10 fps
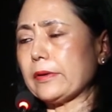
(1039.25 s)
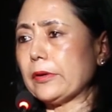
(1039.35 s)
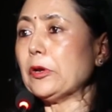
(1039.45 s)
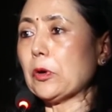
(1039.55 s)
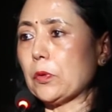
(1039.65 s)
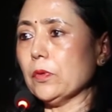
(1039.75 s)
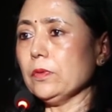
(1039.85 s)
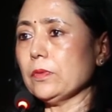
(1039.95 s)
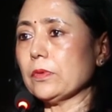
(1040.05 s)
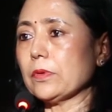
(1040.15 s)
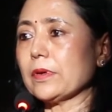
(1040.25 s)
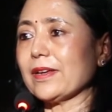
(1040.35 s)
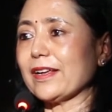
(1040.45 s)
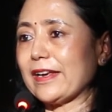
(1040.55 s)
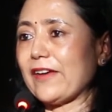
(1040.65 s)
No,
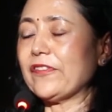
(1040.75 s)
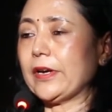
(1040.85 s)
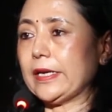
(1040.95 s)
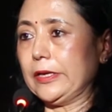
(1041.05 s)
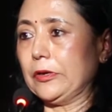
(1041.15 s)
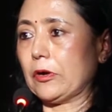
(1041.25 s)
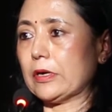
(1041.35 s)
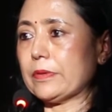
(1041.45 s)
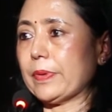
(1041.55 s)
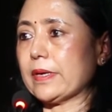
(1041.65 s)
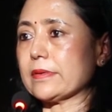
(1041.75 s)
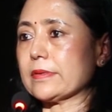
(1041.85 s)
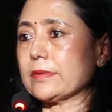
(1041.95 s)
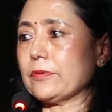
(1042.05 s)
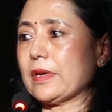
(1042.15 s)
definitely not,
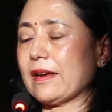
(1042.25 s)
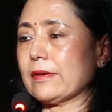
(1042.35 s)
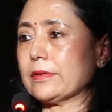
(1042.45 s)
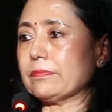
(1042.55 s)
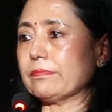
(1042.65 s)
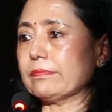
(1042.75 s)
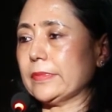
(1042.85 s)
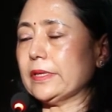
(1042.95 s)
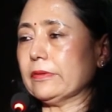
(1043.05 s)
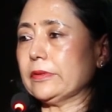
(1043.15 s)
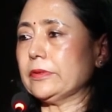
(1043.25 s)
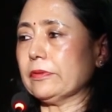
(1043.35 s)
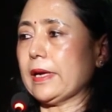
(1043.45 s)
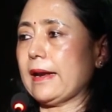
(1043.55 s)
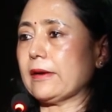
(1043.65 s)
because you cannot
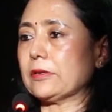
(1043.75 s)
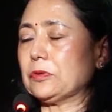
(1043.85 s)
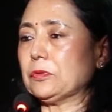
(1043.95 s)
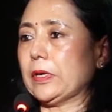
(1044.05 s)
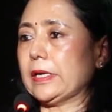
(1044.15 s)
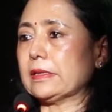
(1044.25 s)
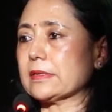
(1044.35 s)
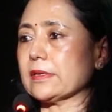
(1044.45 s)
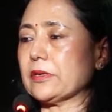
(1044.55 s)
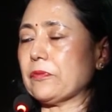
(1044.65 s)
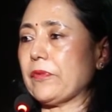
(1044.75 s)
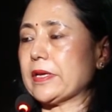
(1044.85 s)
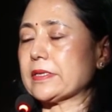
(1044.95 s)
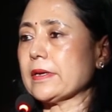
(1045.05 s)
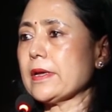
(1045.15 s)
do it in certain
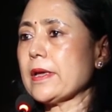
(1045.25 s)
ways.